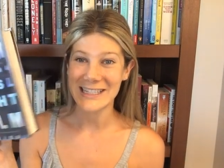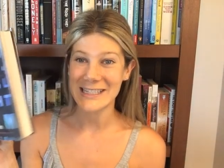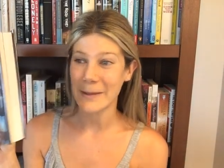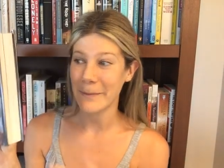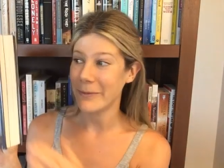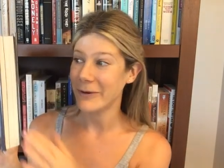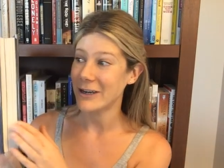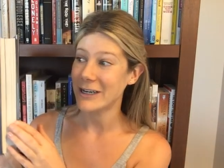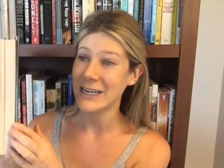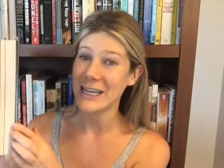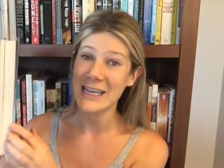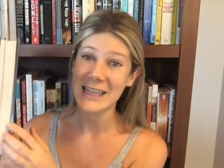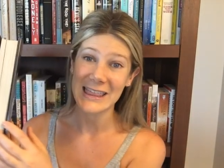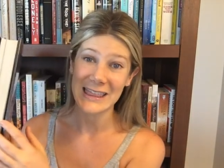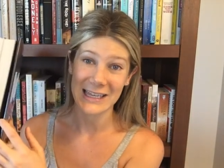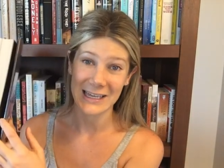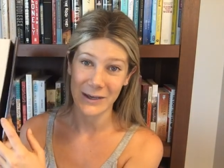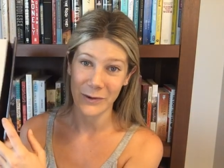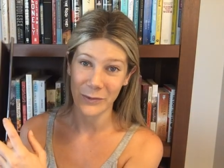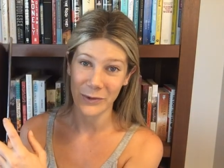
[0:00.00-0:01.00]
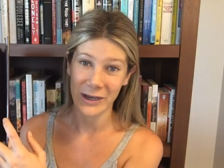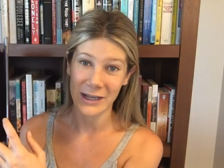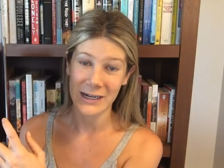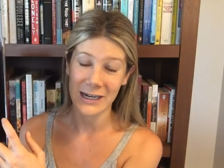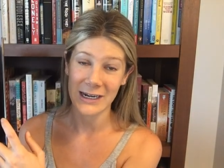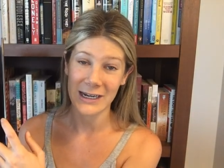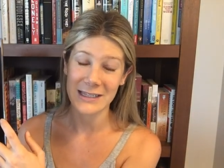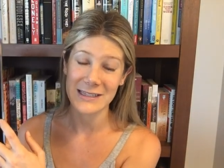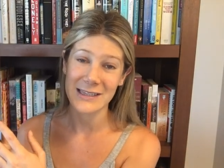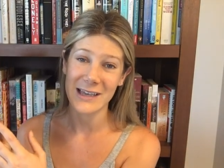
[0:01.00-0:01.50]
It's a pretty thick one,
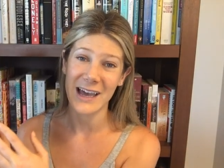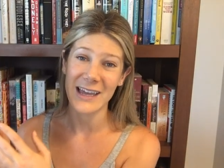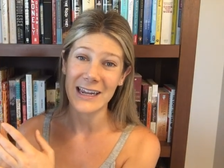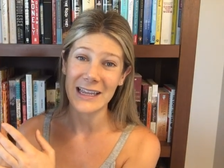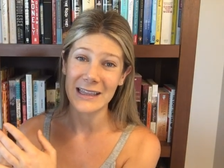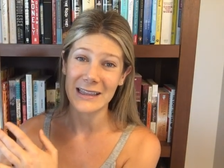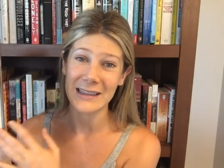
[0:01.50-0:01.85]
and it's got a